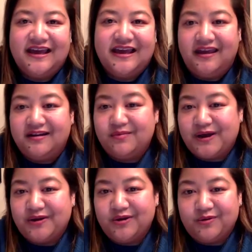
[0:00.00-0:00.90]
and
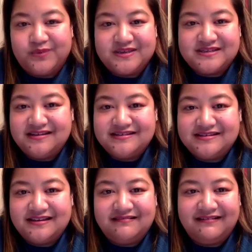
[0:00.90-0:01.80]
about your business
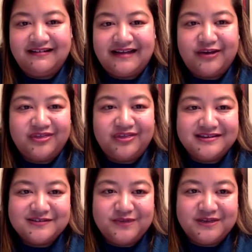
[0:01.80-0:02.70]
and how
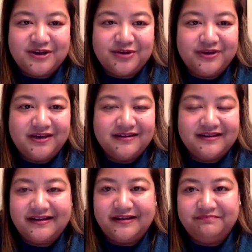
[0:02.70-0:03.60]
things have been going
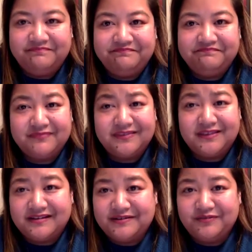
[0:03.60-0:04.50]

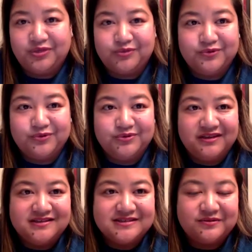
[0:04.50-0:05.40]
kind of through
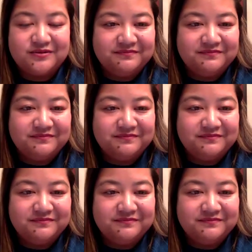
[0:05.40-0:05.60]
these